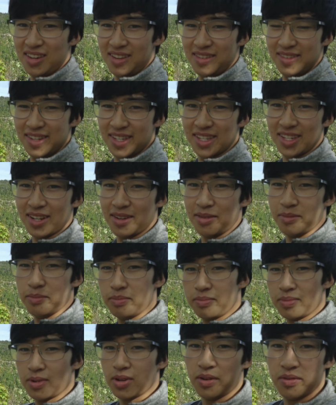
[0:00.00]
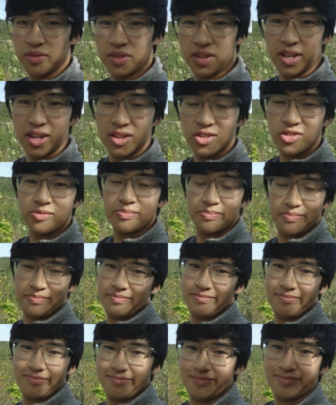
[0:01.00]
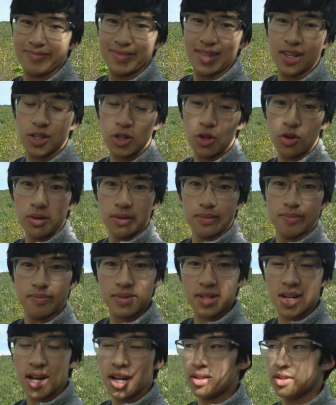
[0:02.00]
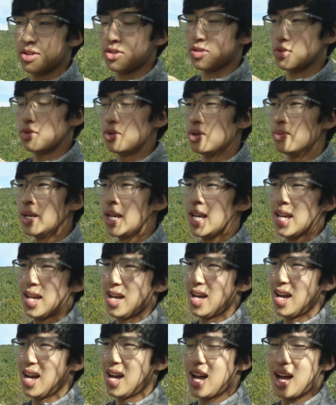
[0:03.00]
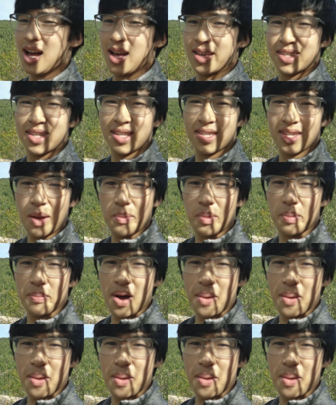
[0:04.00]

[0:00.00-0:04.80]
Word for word: it, it's gonna go over the edge. It's cool, it kinda looks cool. Uh, since I'm a